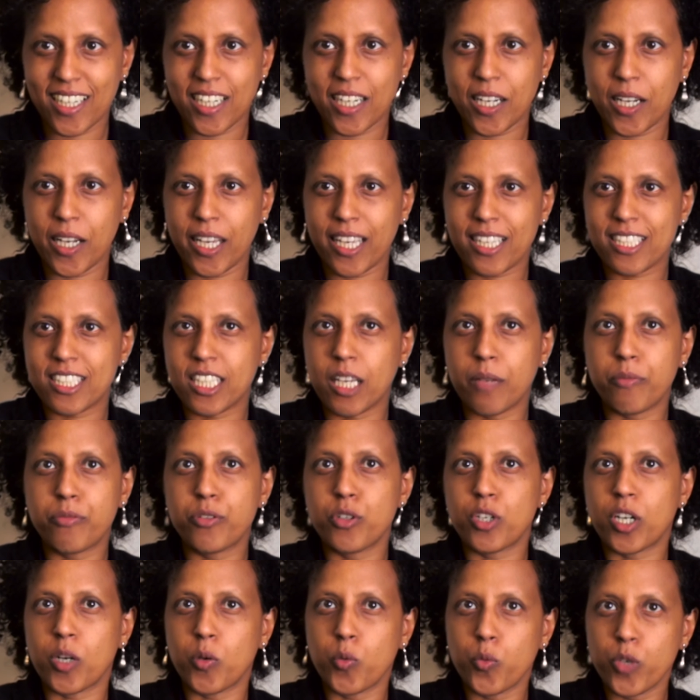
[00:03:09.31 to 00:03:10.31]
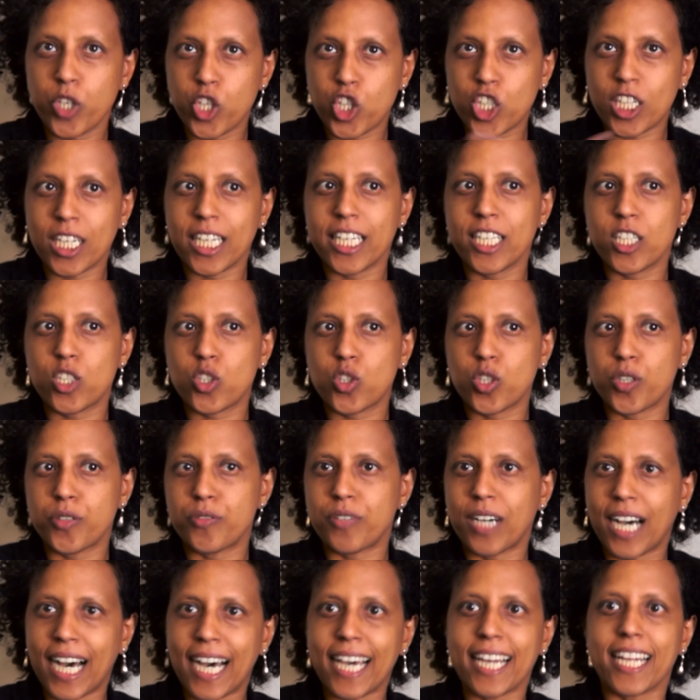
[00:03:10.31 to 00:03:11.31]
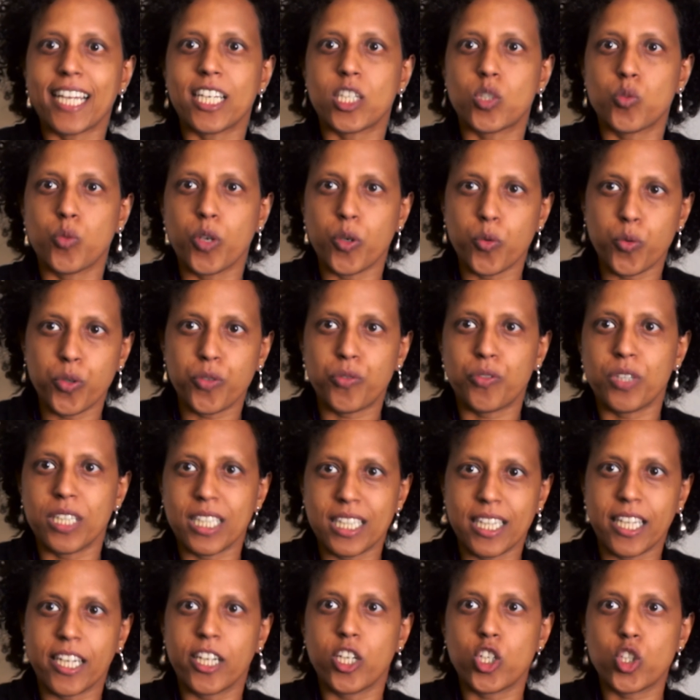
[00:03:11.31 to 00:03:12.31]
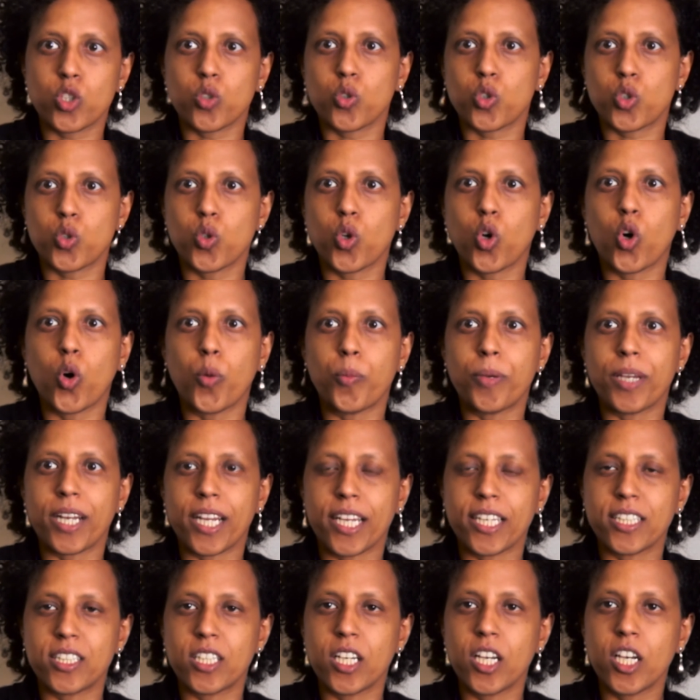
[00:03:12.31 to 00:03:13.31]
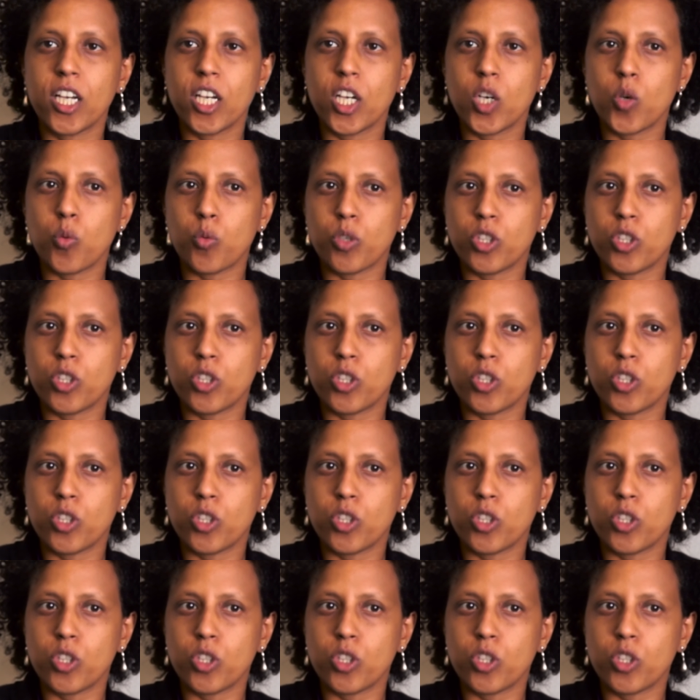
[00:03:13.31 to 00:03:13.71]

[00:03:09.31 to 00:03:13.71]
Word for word: uh, except for a wish list of areas where we think the region should cooperate.